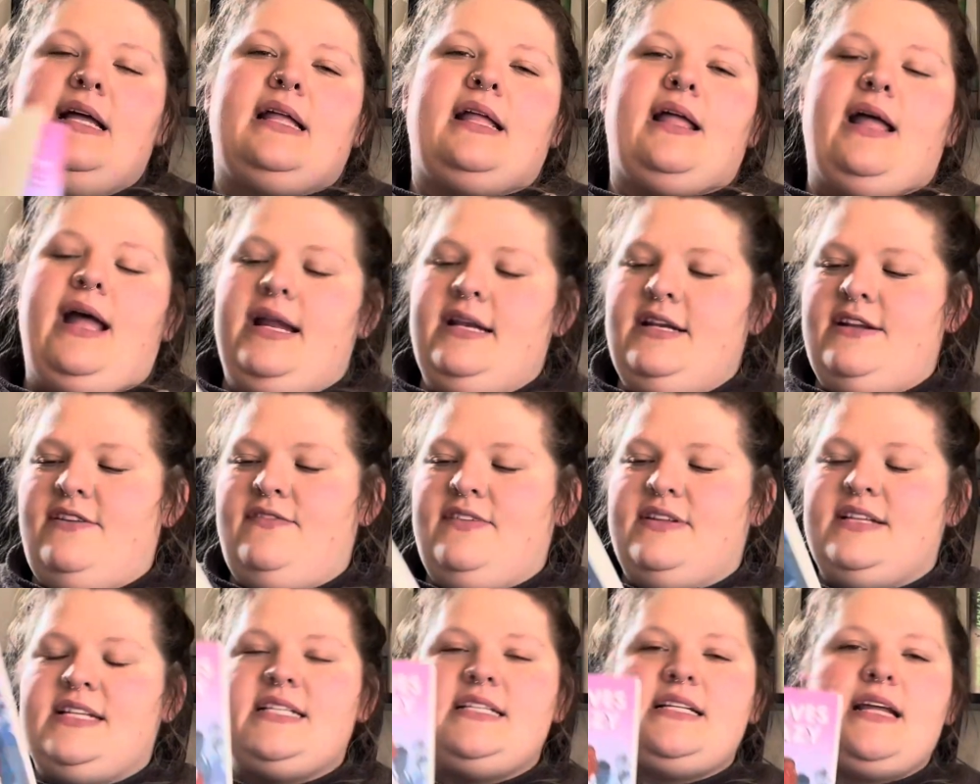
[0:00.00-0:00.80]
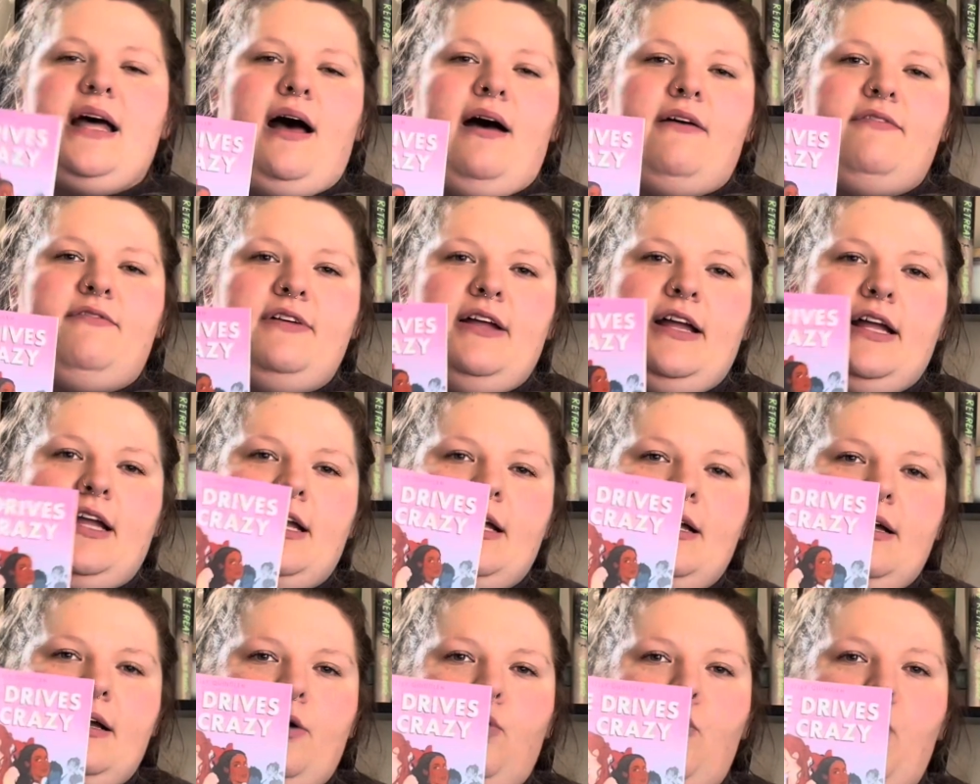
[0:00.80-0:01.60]
Kind of
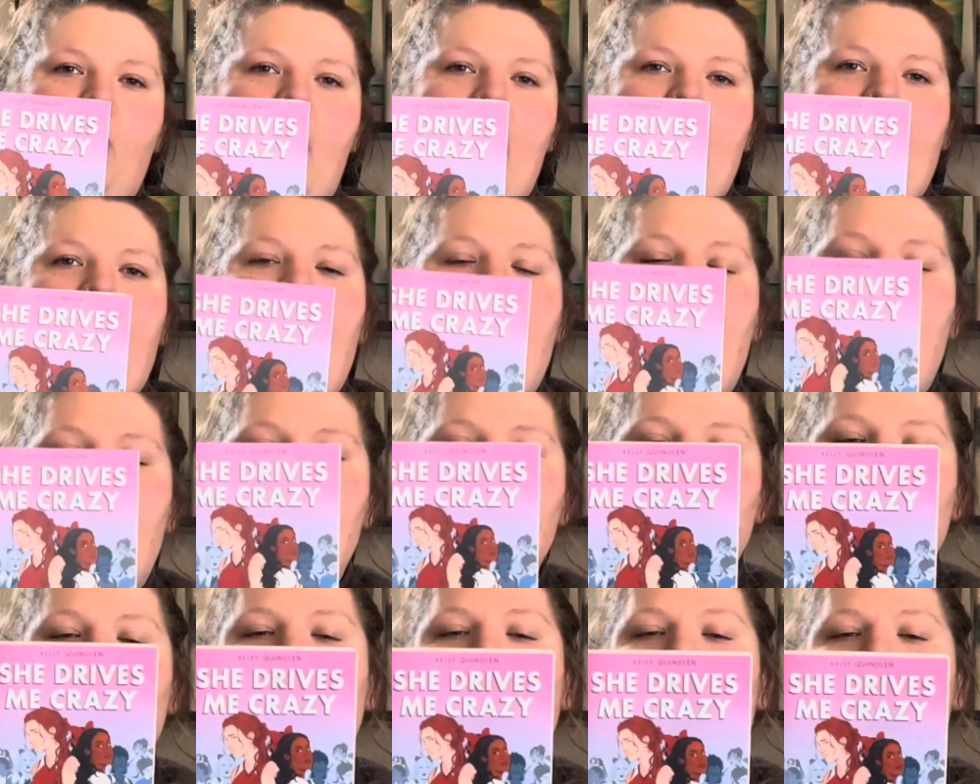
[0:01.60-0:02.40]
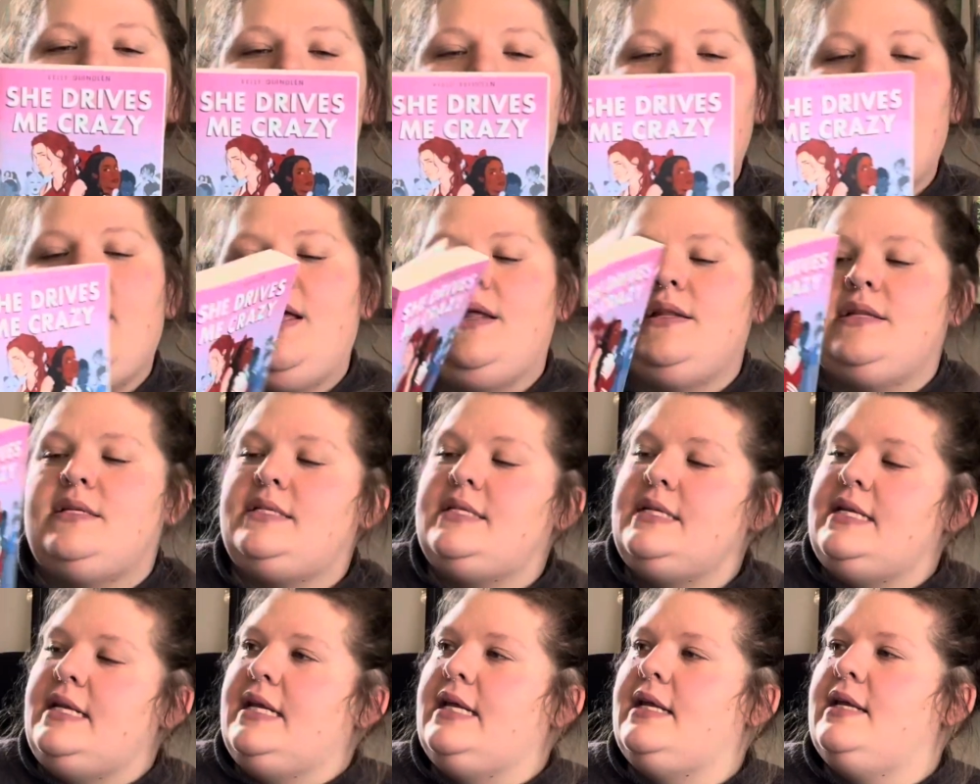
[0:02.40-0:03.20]
sapphic YA
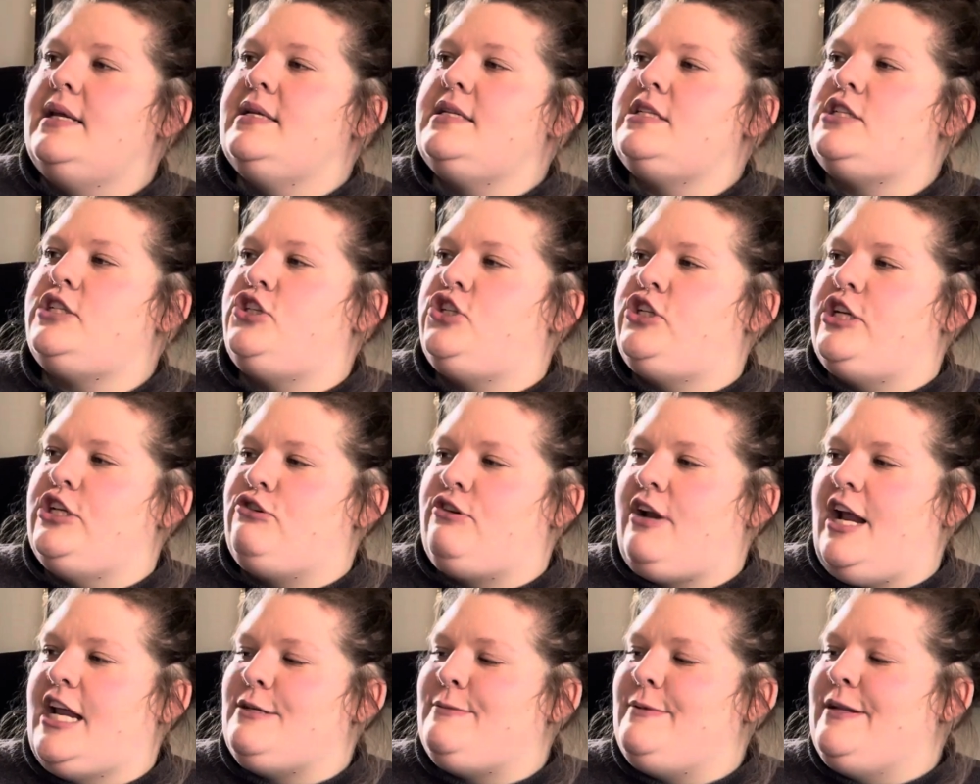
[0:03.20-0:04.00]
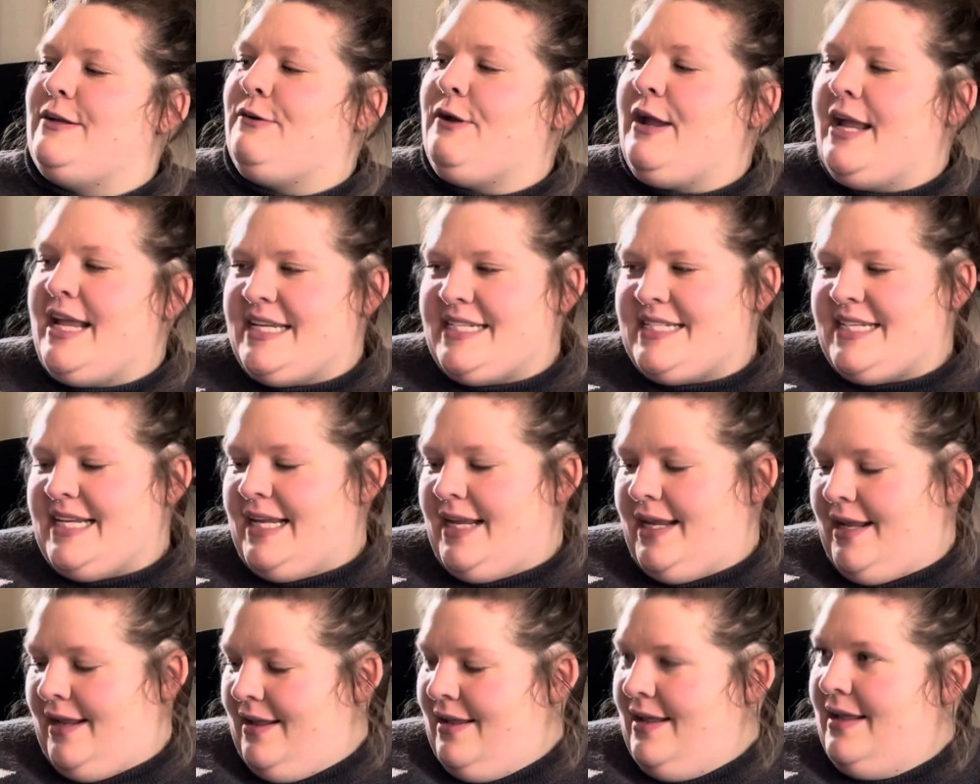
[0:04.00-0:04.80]
romance is She Drives Me
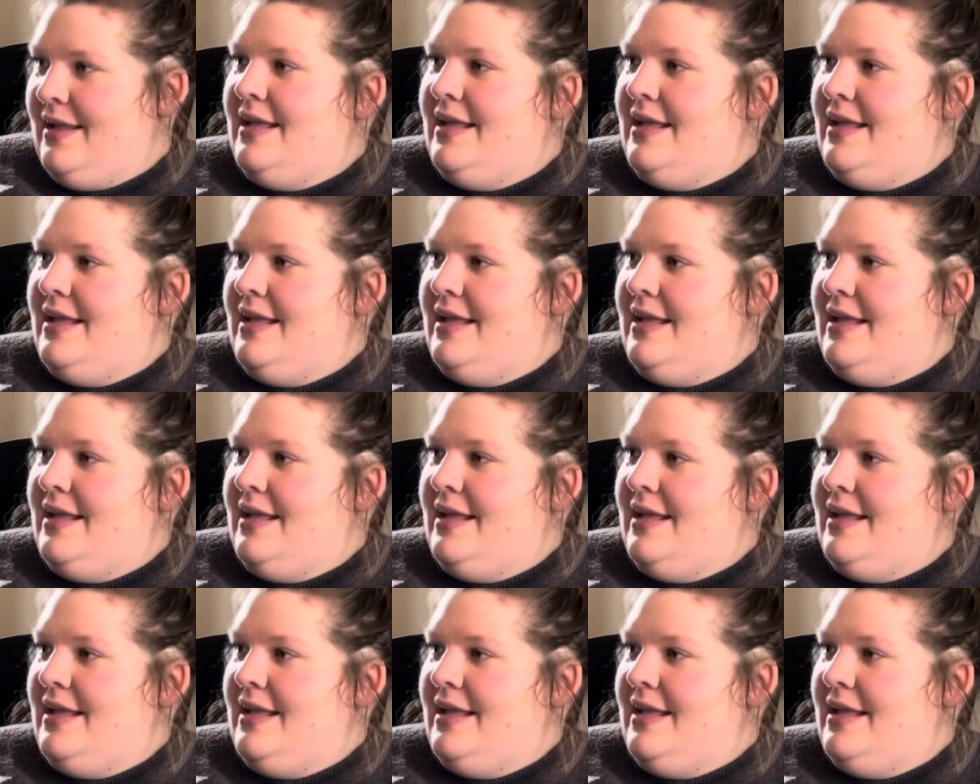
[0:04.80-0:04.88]
Crazy